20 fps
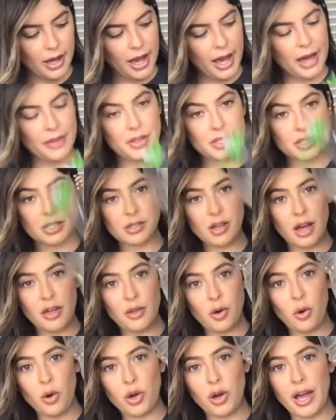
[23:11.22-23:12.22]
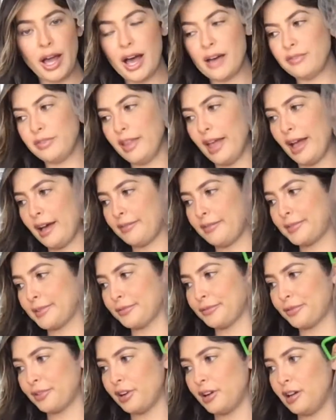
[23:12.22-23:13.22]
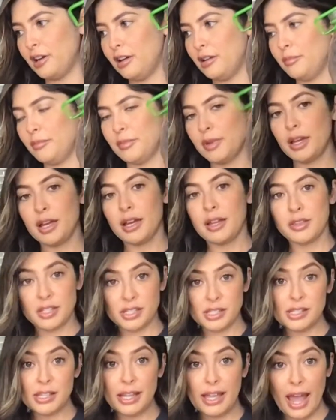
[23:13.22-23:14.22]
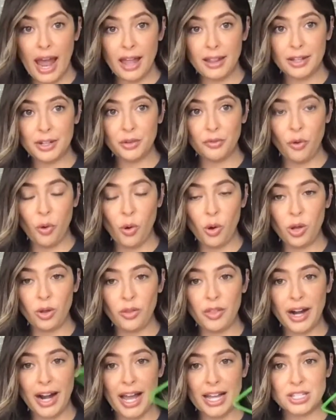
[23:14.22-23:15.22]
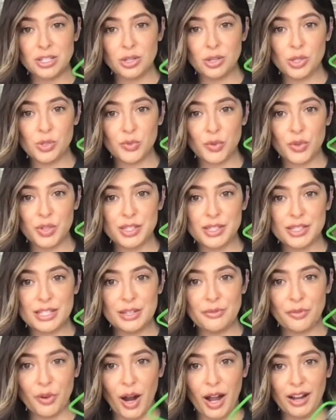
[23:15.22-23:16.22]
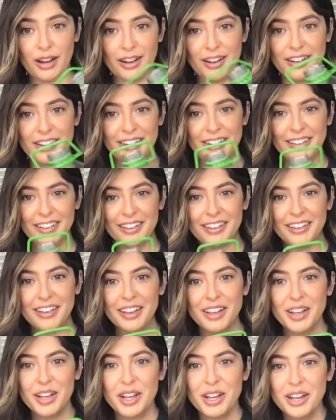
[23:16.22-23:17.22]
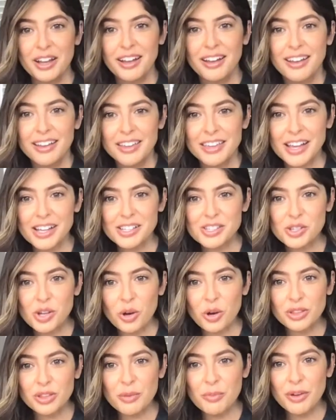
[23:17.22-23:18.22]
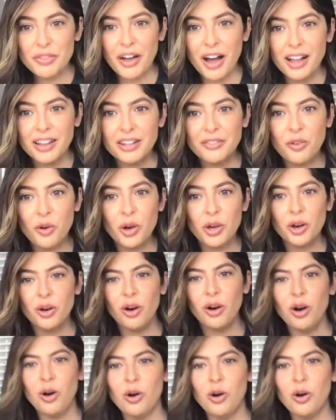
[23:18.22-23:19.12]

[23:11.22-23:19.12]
And this is all the oil I have left from, this is a gallon of oil that I had to use for this deep fryer. Yes, coat them with olive oil.